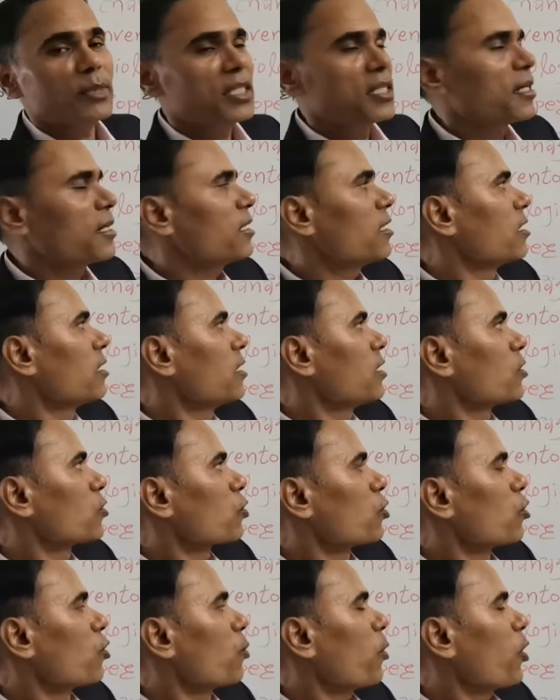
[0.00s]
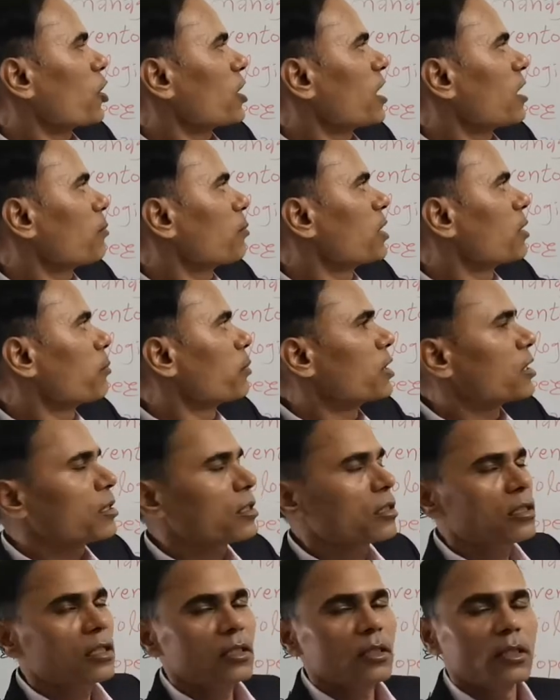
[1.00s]
there. So for that purpose,
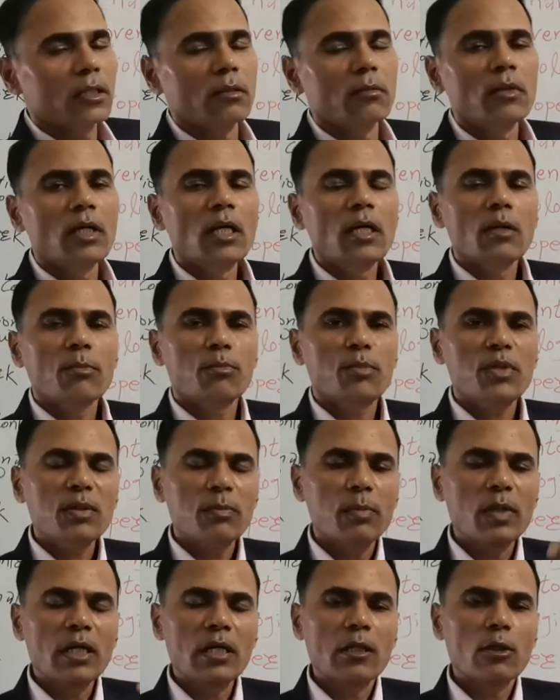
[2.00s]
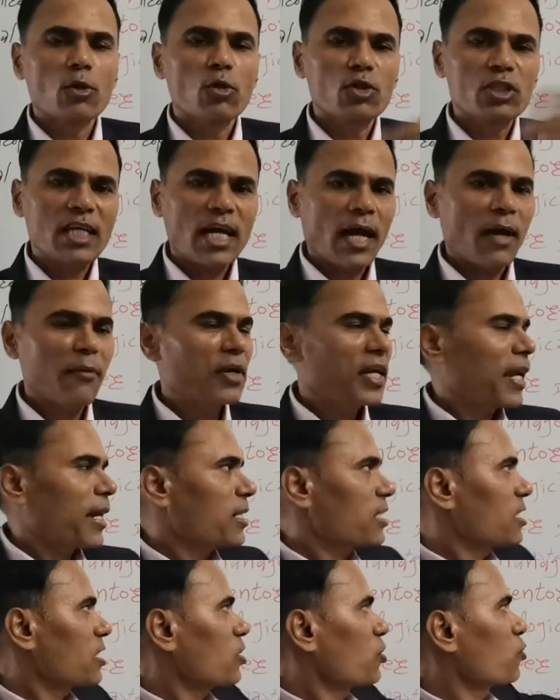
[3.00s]
the people those are having
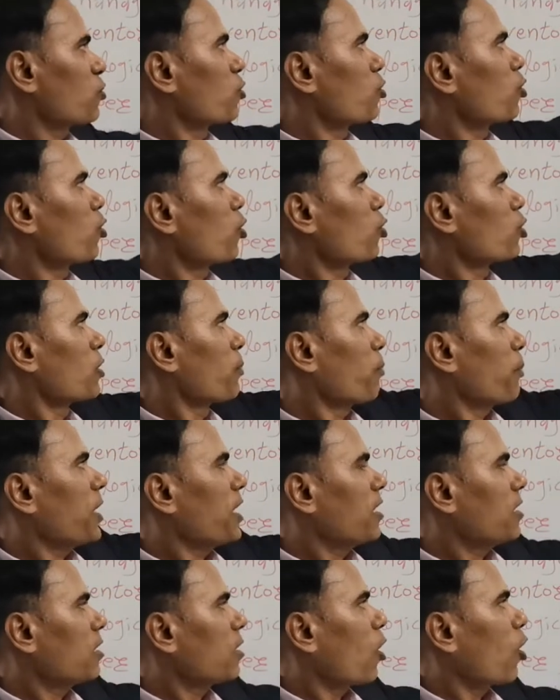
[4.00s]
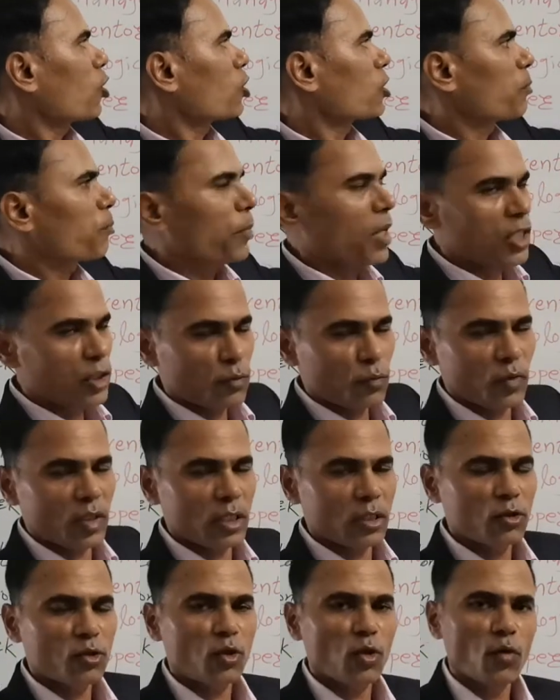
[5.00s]
access should know the PIN or the
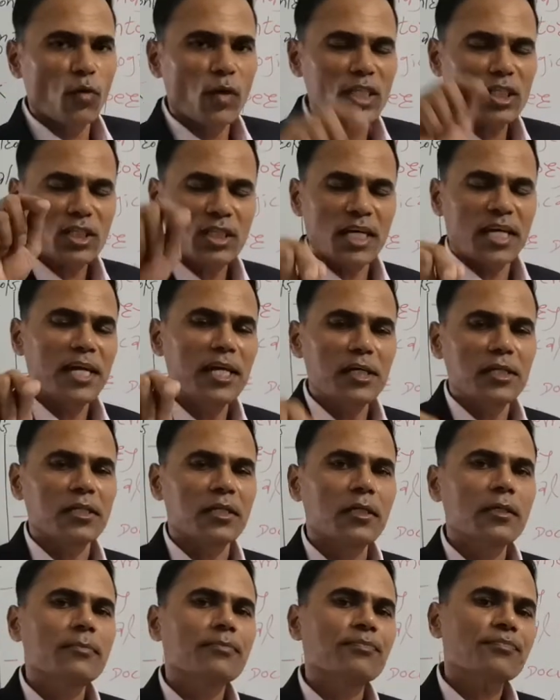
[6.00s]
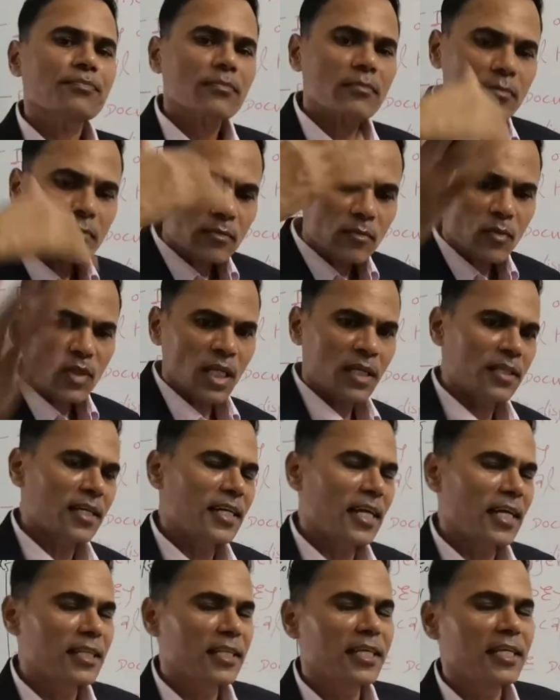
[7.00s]
password. So once they enter,
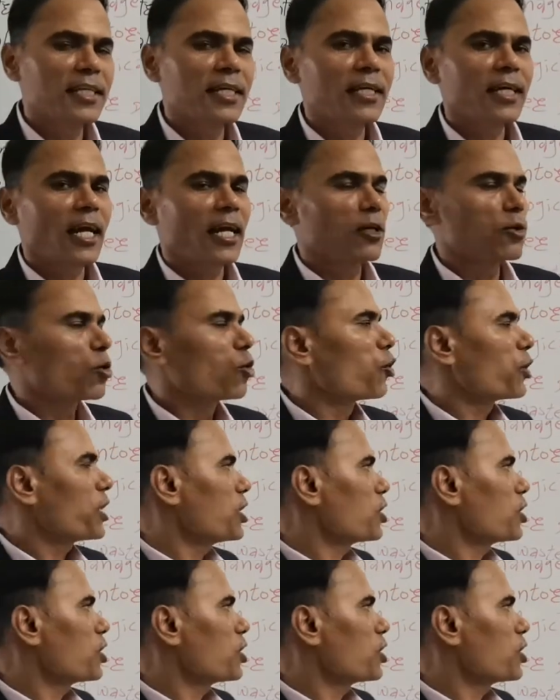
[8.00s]
then they can go